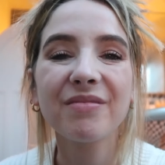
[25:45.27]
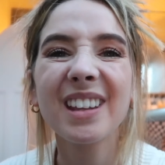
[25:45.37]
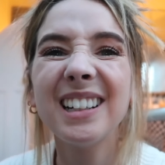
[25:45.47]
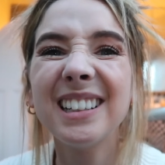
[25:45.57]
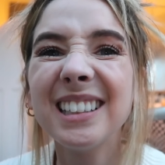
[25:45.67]

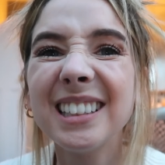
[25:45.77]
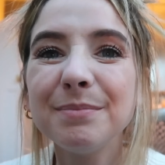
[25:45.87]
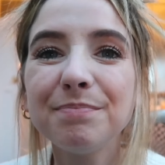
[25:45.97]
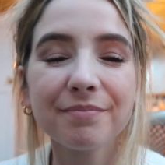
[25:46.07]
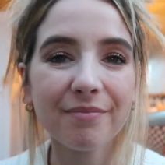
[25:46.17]
Oh
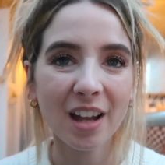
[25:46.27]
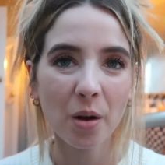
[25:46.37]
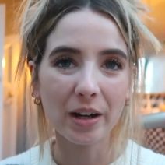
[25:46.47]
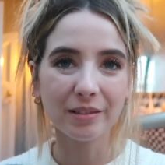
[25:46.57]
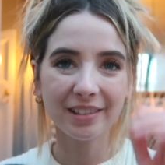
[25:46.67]

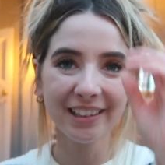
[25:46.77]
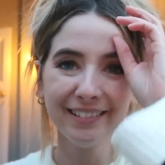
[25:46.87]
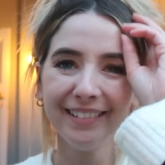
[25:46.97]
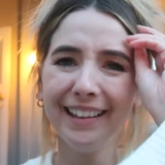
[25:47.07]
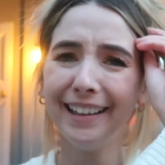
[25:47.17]
well.
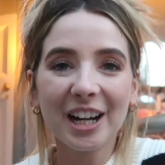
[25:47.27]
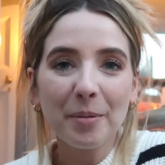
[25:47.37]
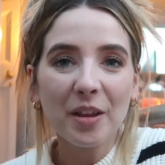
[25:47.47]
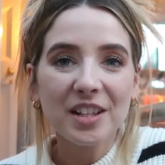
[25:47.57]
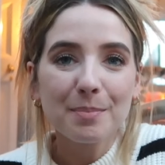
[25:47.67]
I'm gonna
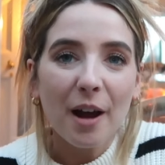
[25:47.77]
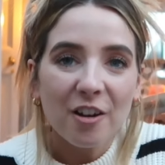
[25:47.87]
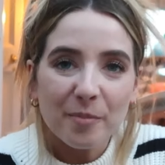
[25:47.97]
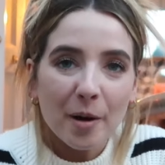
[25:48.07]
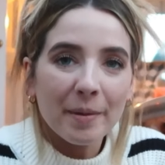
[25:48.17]
put this
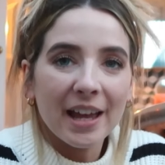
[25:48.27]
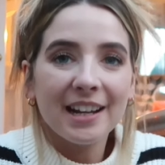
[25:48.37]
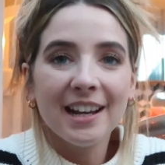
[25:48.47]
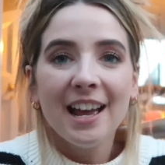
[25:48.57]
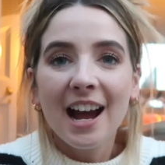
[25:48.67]
bath bomb in,
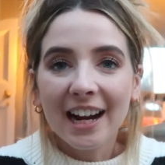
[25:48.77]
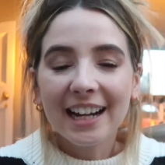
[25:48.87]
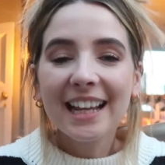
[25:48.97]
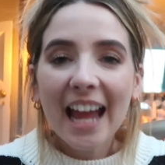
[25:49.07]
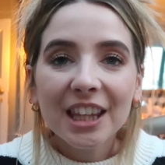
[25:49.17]
I'm gonna
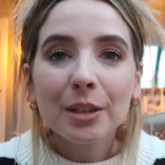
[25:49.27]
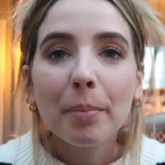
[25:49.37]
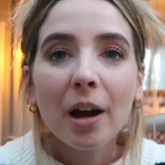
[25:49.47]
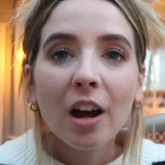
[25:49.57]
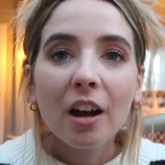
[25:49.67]
get in the
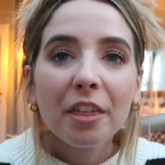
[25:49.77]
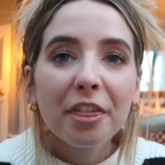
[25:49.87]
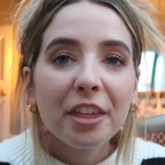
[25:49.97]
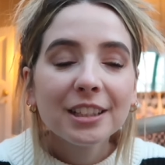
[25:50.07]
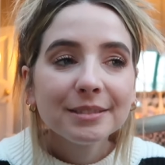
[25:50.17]
bath,
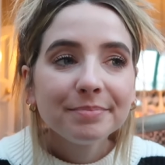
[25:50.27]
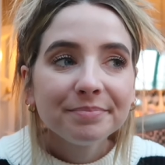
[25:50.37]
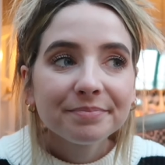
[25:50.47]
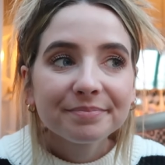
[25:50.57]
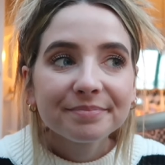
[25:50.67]

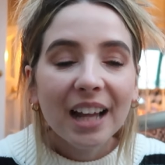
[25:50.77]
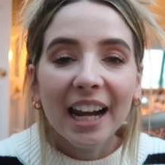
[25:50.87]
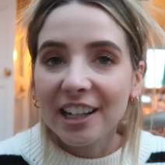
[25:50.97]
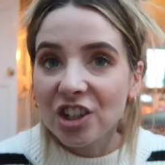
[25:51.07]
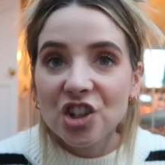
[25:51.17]
and I'm
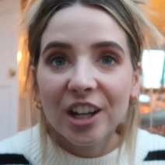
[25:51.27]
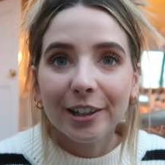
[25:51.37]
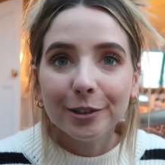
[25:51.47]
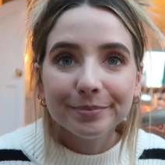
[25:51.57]
gonna chill.